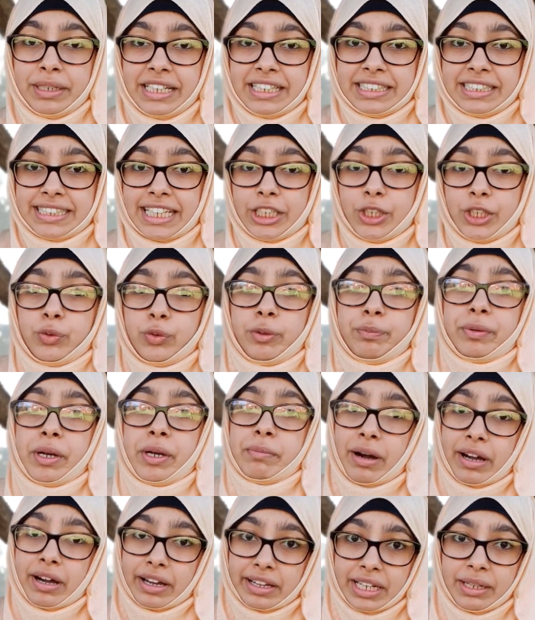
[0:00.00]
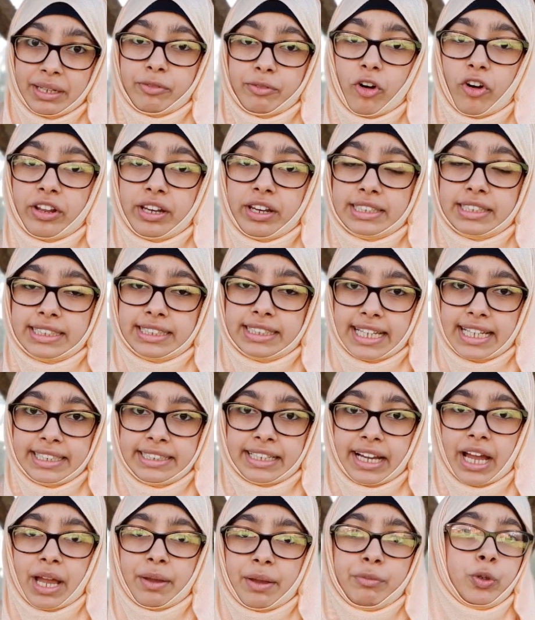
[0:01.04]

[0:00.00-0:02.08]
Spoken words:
that you would pray Maghrib on its set time.